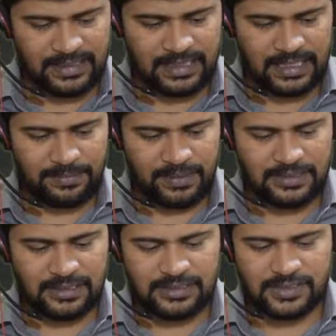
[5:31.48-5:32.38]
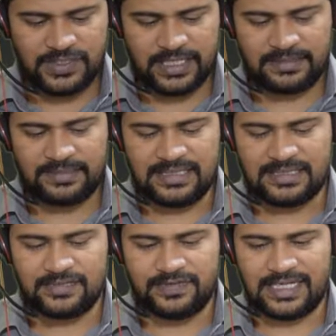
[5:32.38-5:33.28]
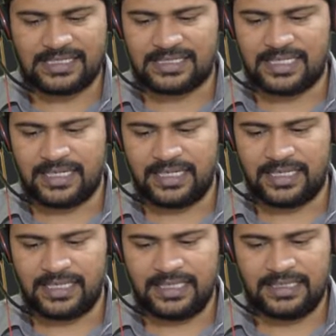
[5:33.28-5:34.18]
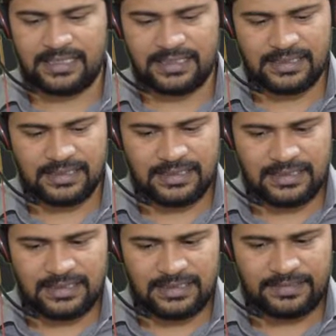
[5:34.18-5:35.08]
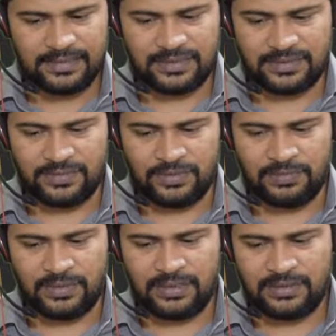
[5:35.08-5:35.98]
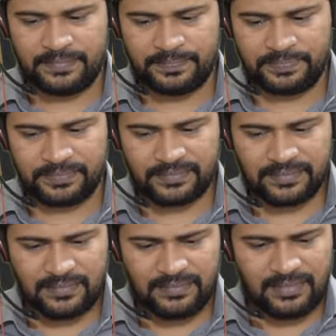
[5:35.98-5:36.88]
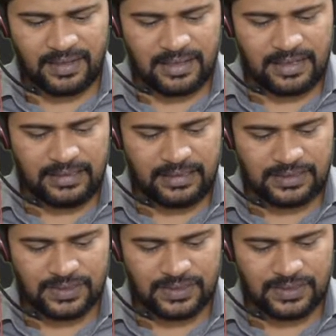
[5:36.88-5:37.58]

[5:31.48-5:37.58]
and please also check my server has started again because of nodemon. And let's